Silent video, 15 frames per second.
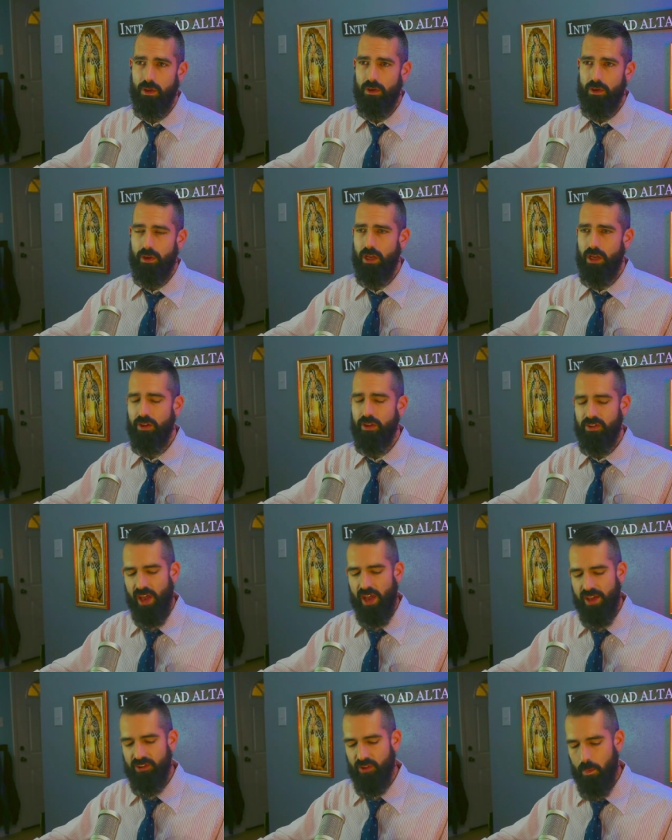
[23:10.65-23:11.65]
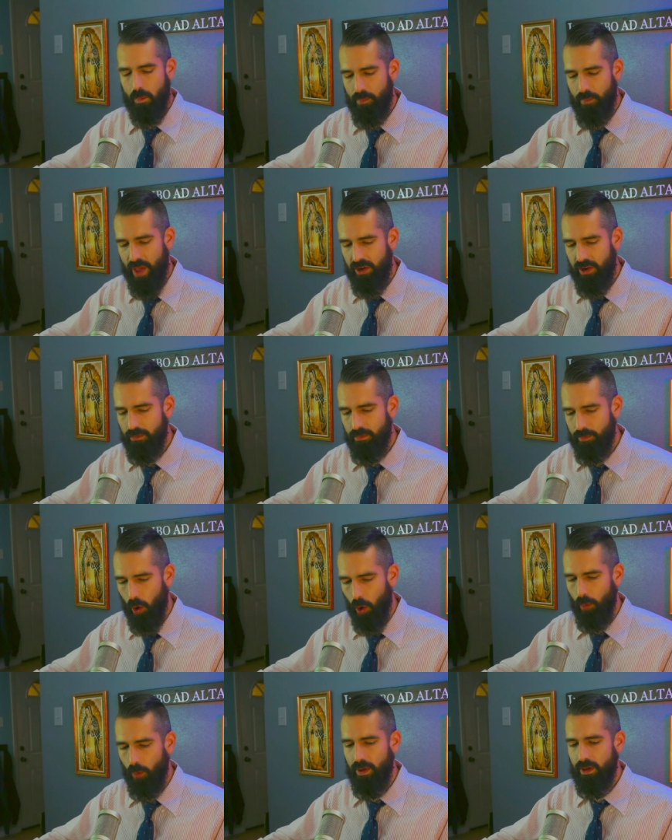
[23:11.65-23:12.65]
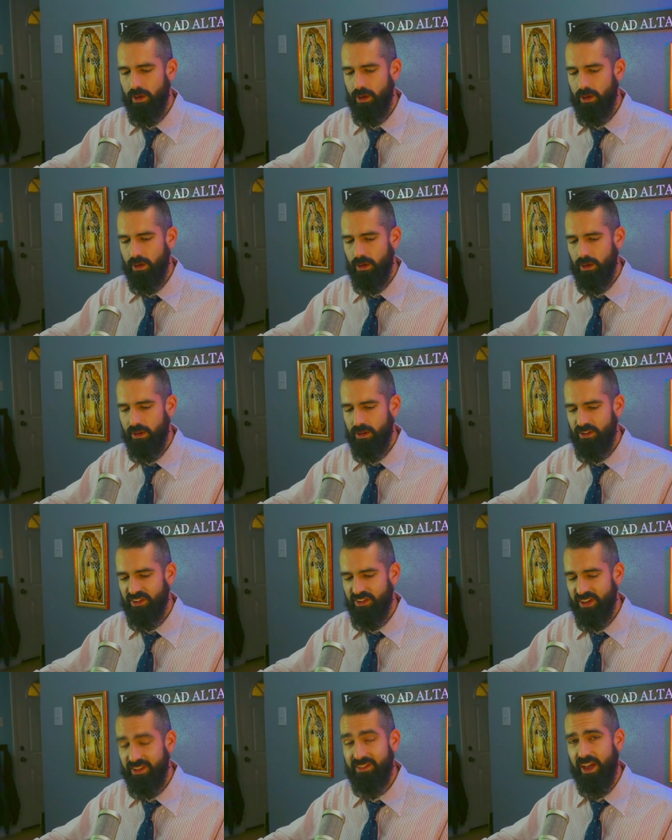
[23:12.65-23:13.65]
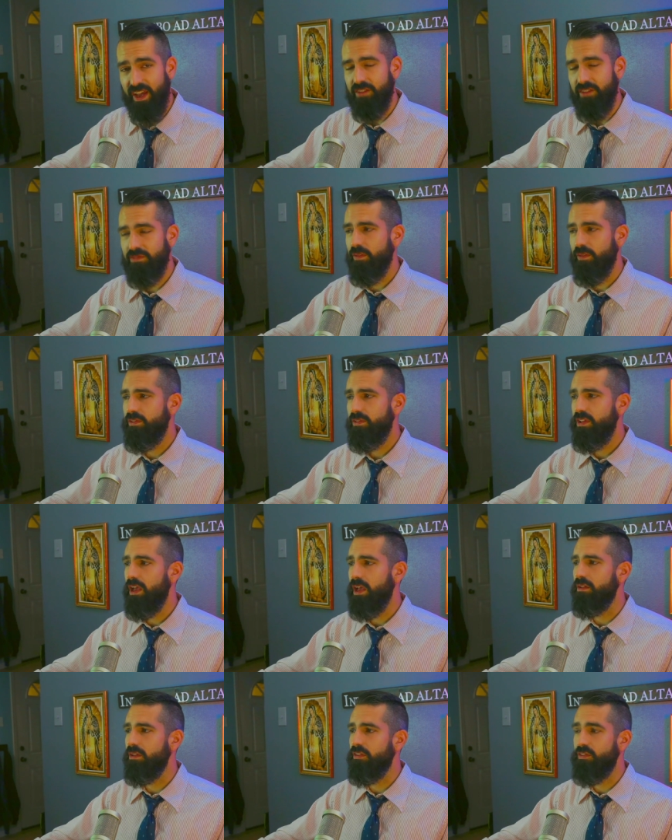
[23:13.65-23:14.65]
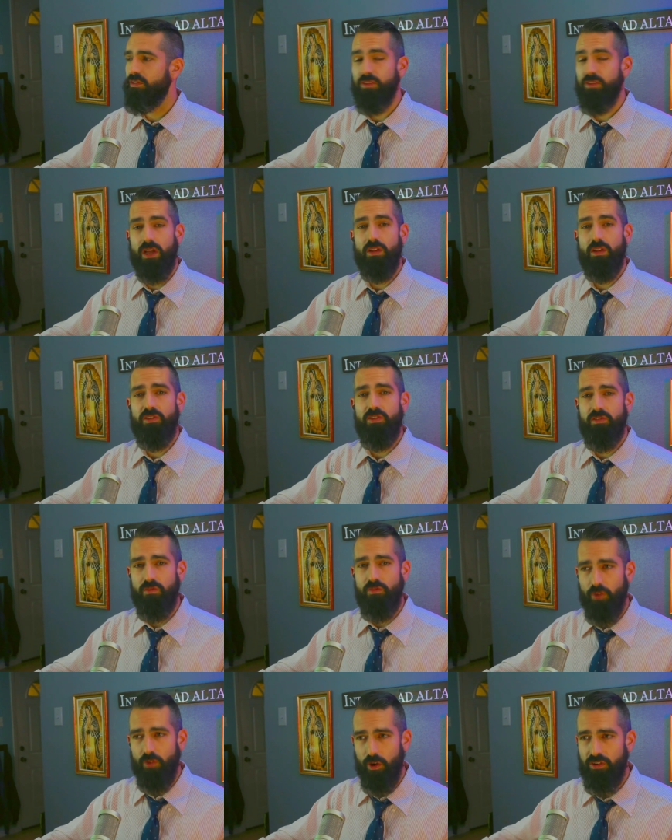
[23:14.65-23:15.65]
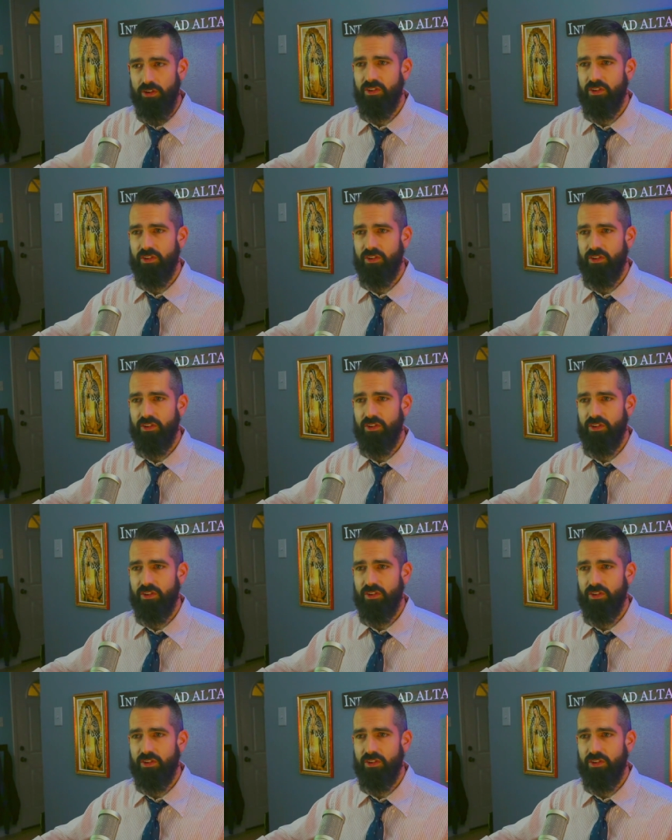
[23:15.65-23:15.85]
Nicholas has been Pope since 858. This is Nicholas I,